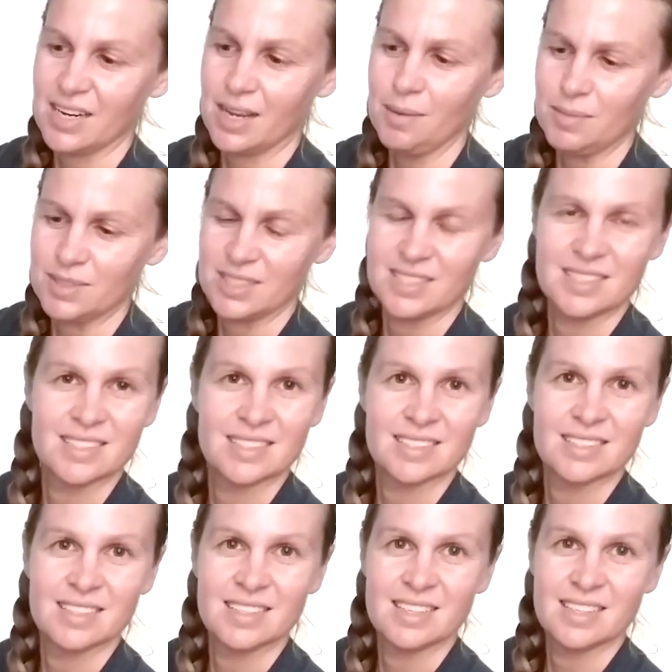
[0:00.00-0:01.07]
comes.
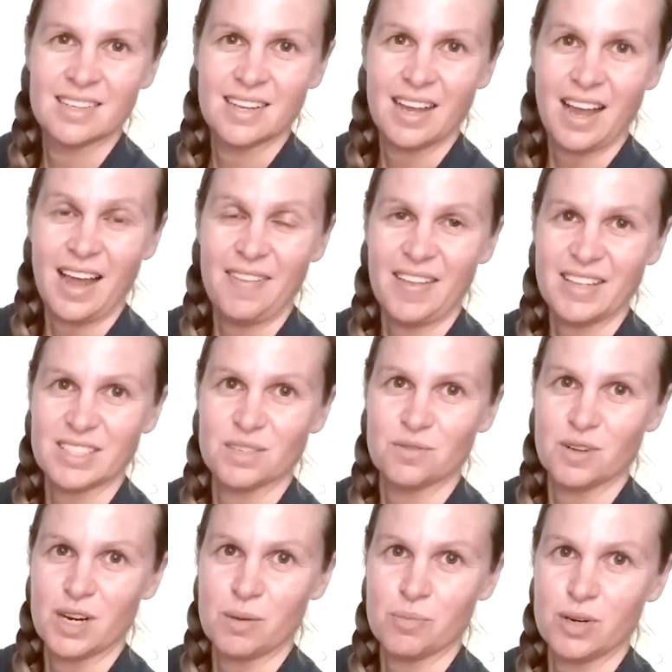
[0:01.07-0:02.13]
And that's a
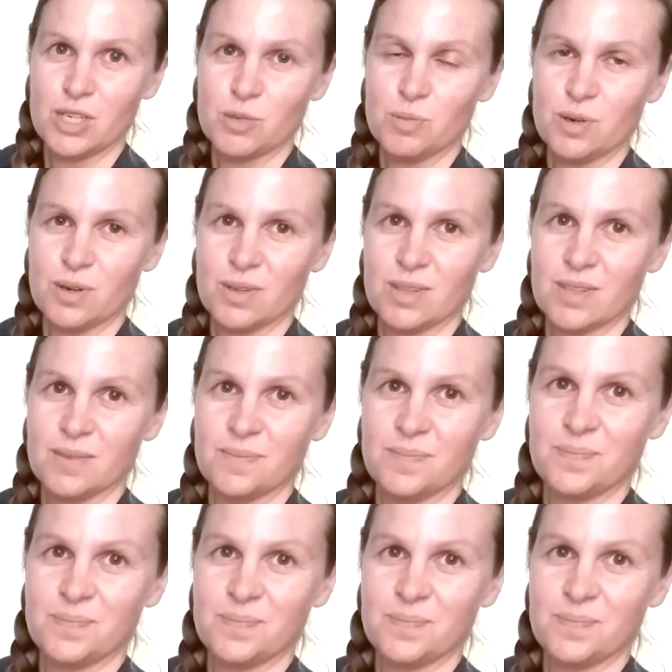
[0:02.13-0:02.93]
frank breech birth.